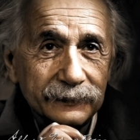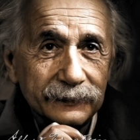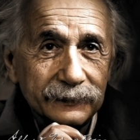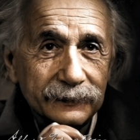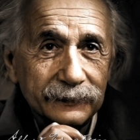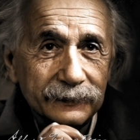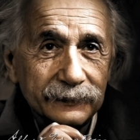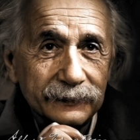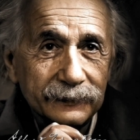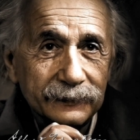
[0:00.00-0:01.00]

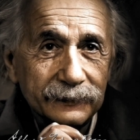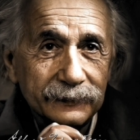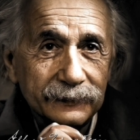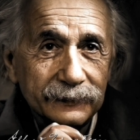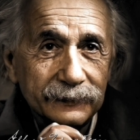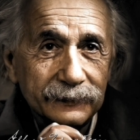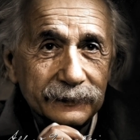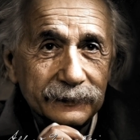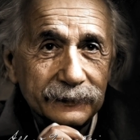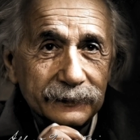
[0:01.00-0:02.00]

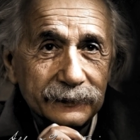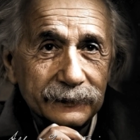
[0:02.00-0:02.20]
Nobody speaks.